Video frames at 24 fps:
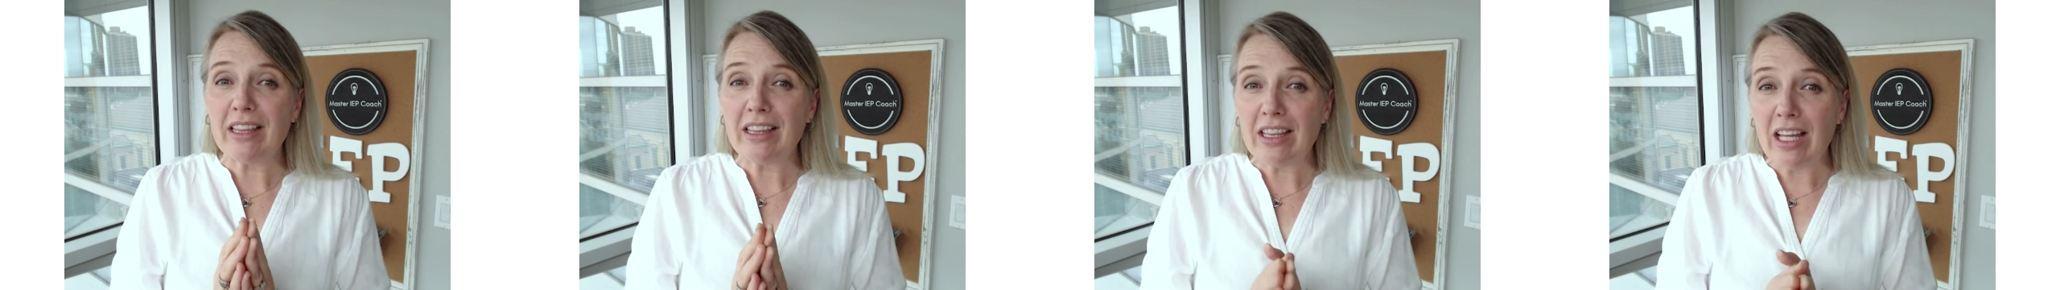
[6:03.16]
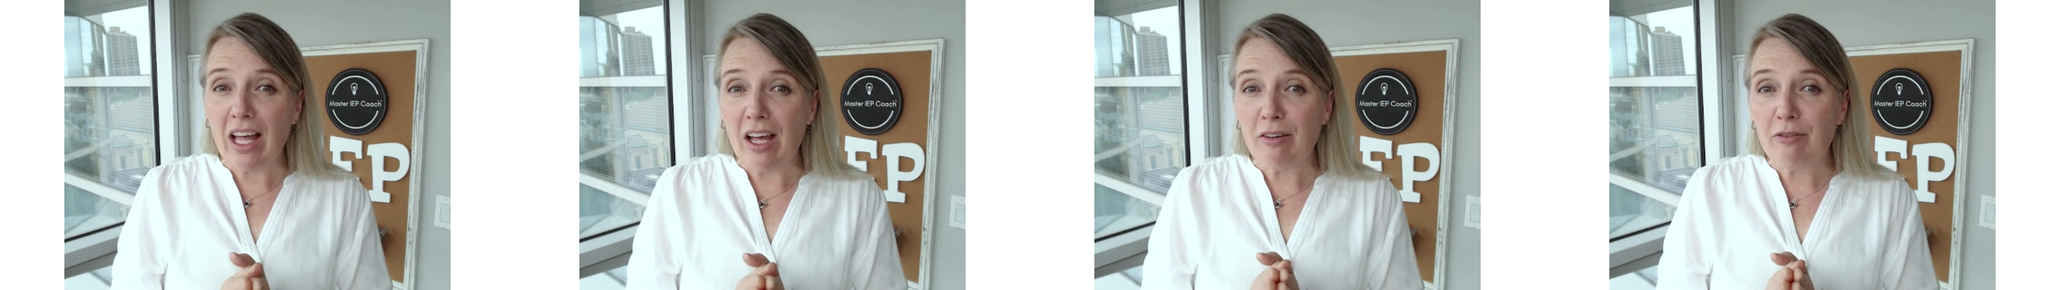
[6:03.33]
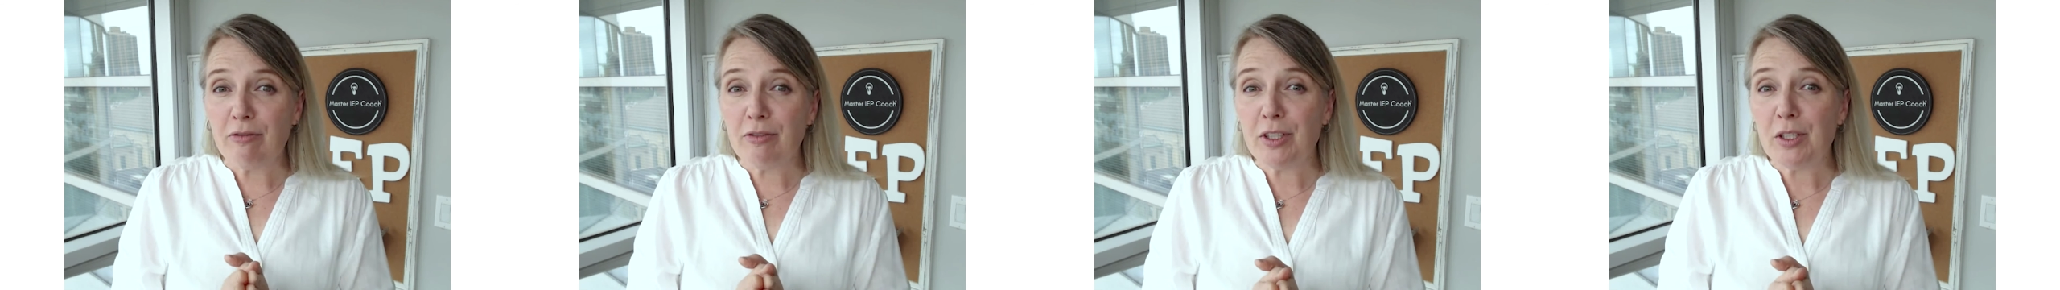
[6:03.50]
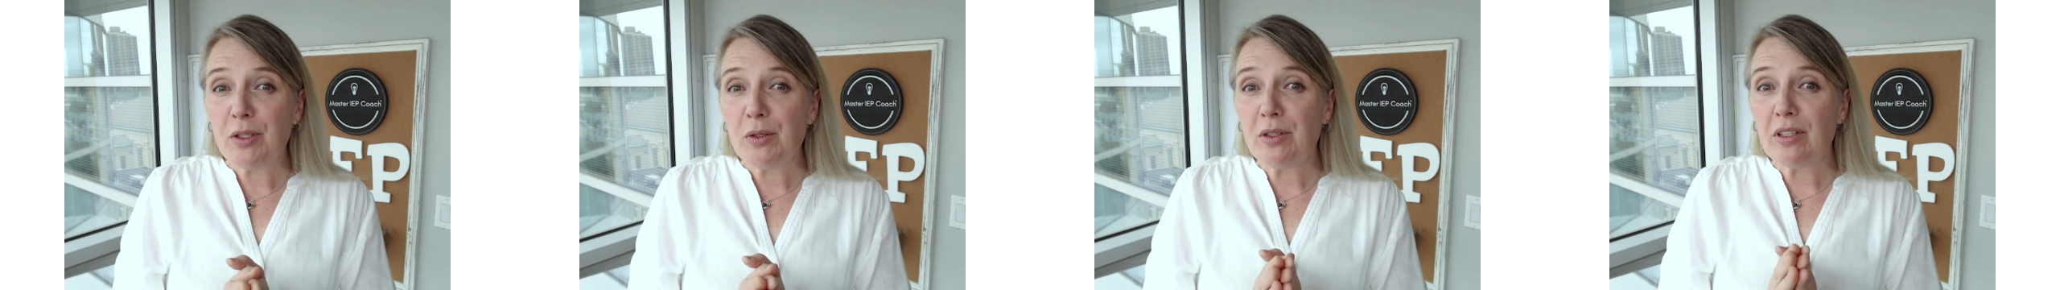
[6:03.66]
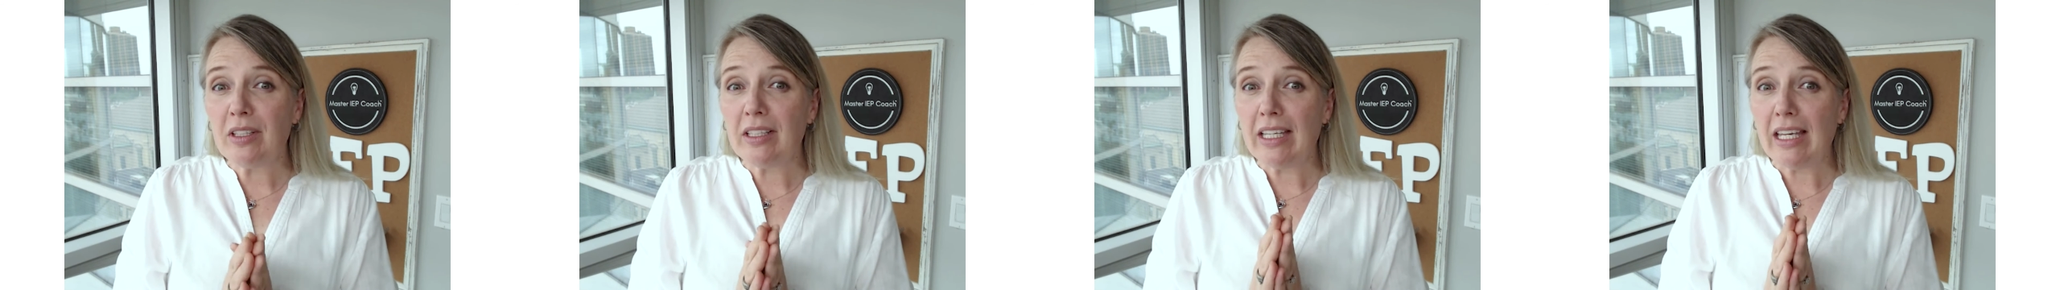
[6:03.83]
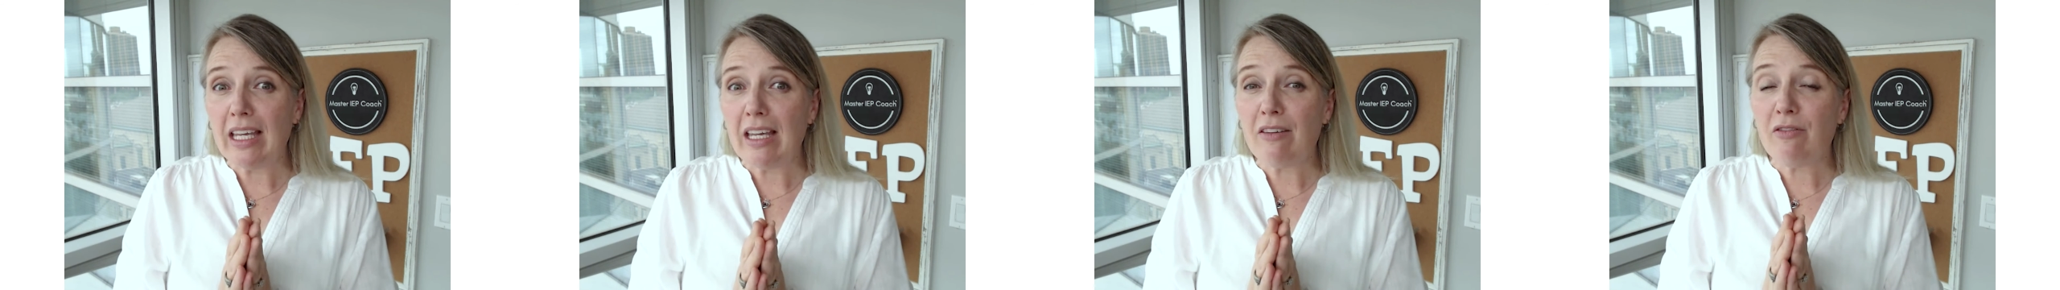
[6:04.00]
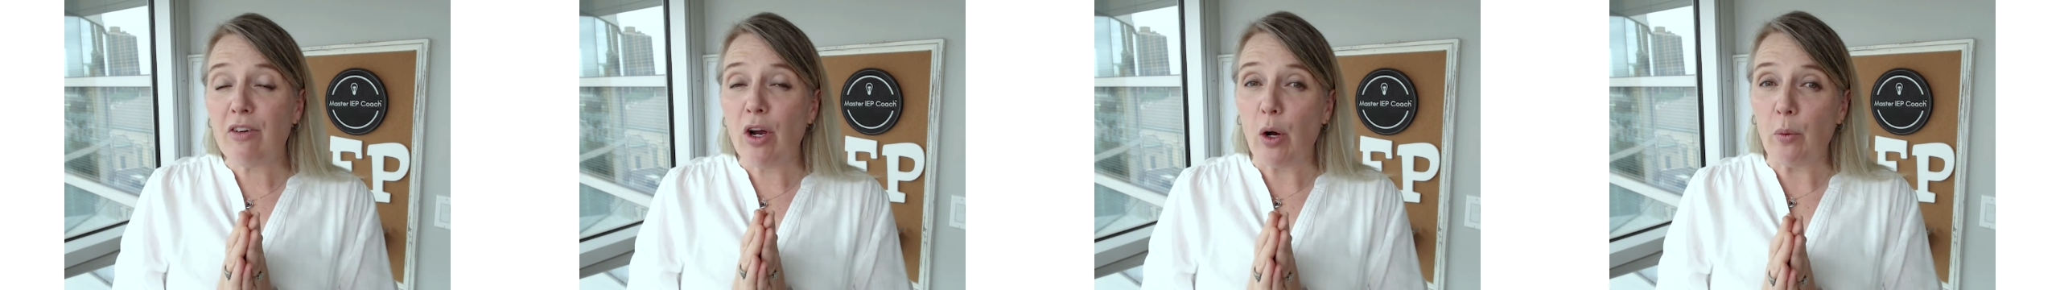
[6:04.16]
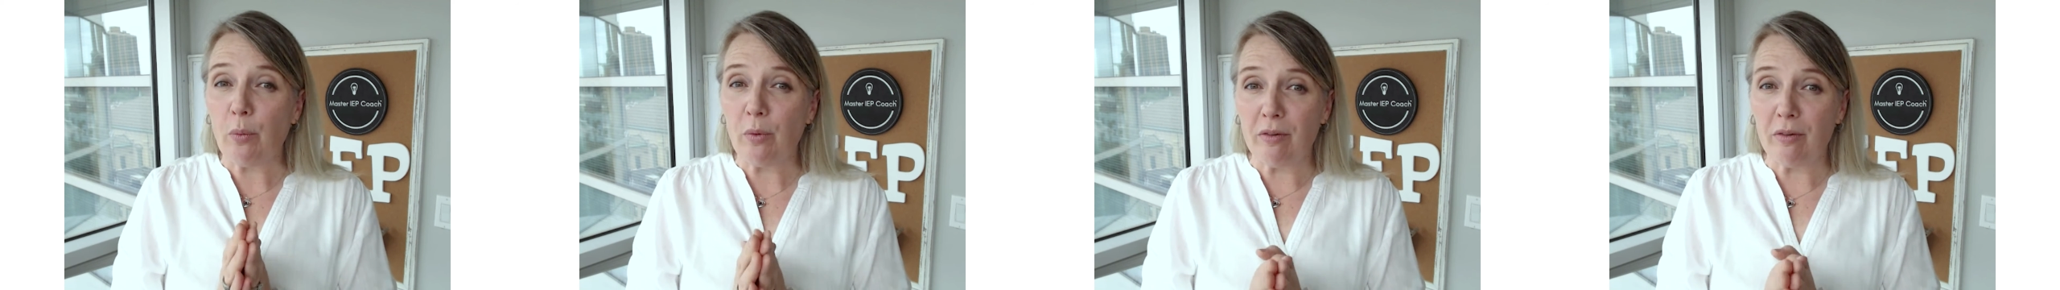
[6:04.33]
love for you to leave a